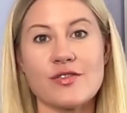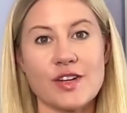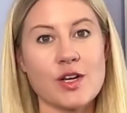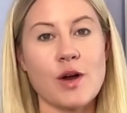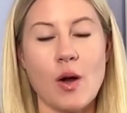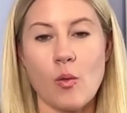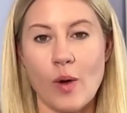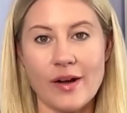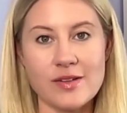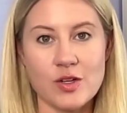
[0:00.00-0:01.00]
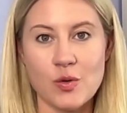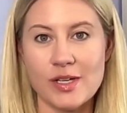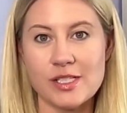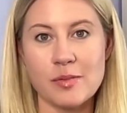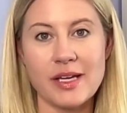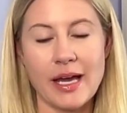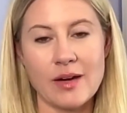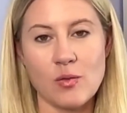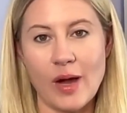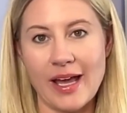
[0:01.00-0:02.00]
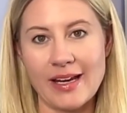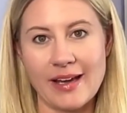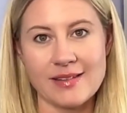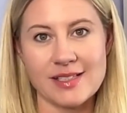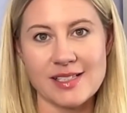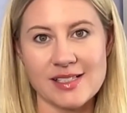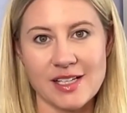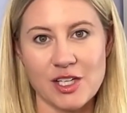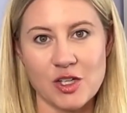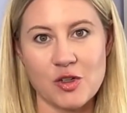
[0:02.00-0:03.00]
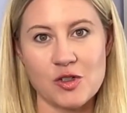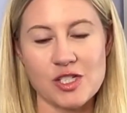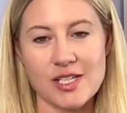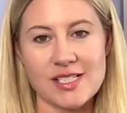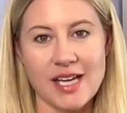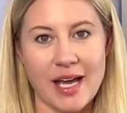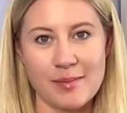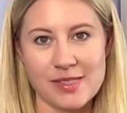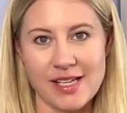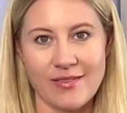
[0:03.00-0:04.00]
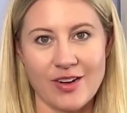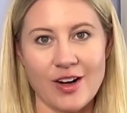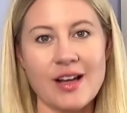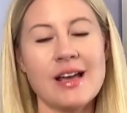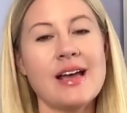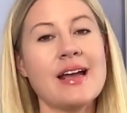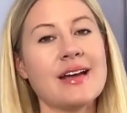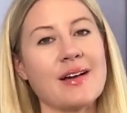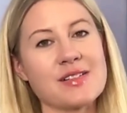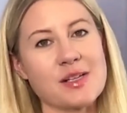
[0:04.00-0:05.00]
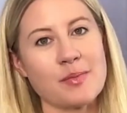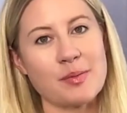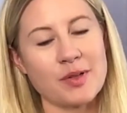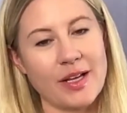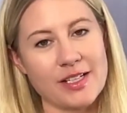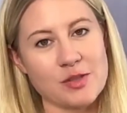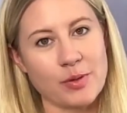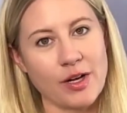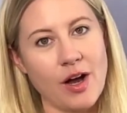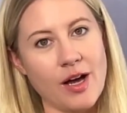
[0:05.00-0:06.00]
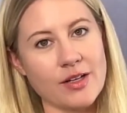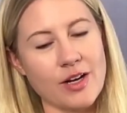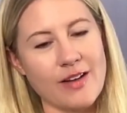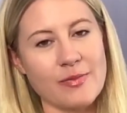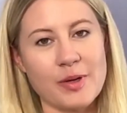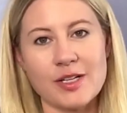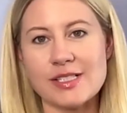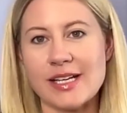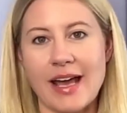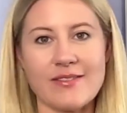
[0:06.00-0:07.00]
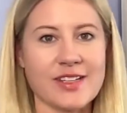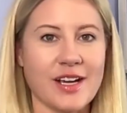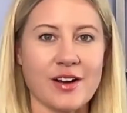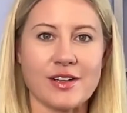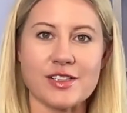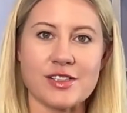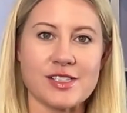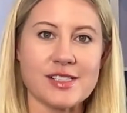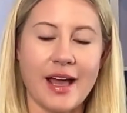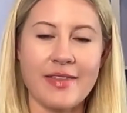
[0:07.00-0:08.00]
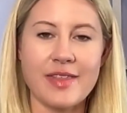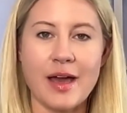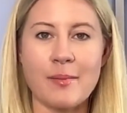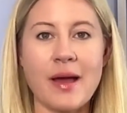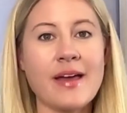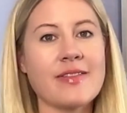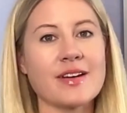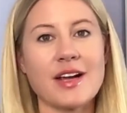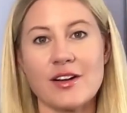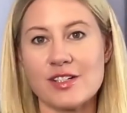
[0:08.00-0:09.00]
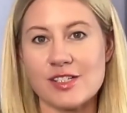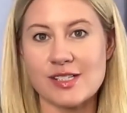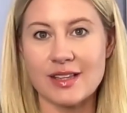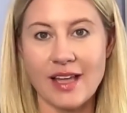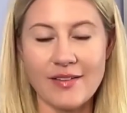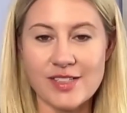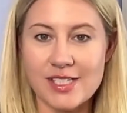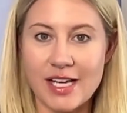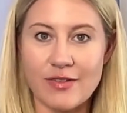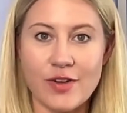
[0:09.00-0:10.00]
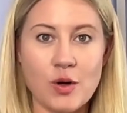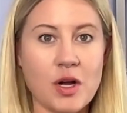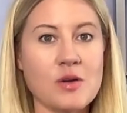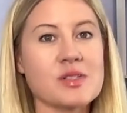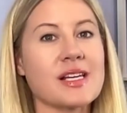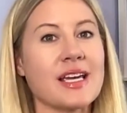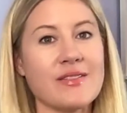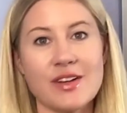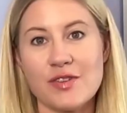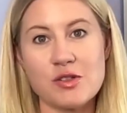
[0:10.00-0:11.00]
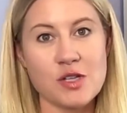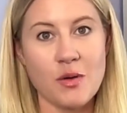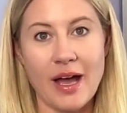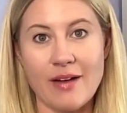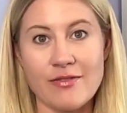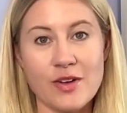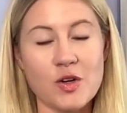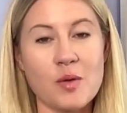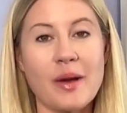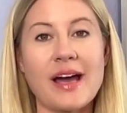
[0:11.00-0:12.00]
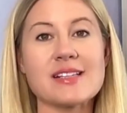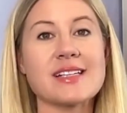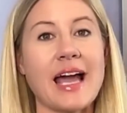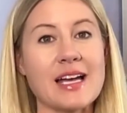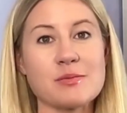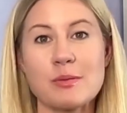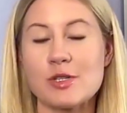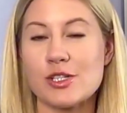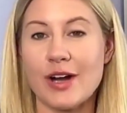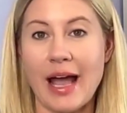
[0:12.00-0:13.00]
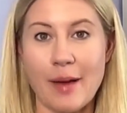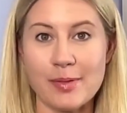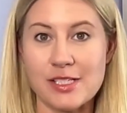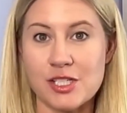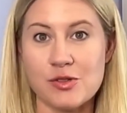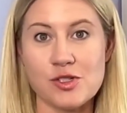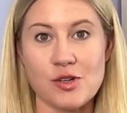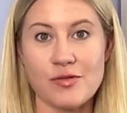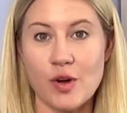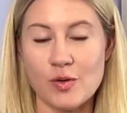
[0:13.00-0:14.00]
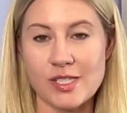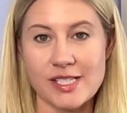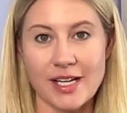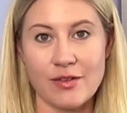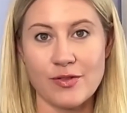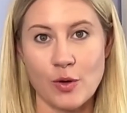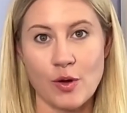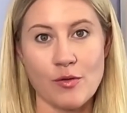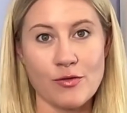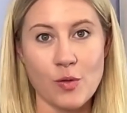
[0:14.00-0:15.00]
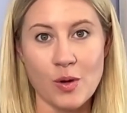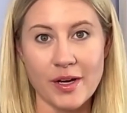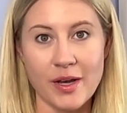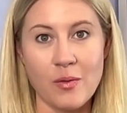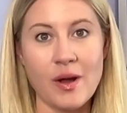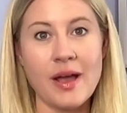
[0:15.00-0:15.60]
figure out where they're going to be and when, and this is a huge time saver. Now, some people like to bring autograph books and have the characters sign them. The characters love to take photos. Even if you don't have PhotoPass, cast members are happy to use your phone to take a photo for you.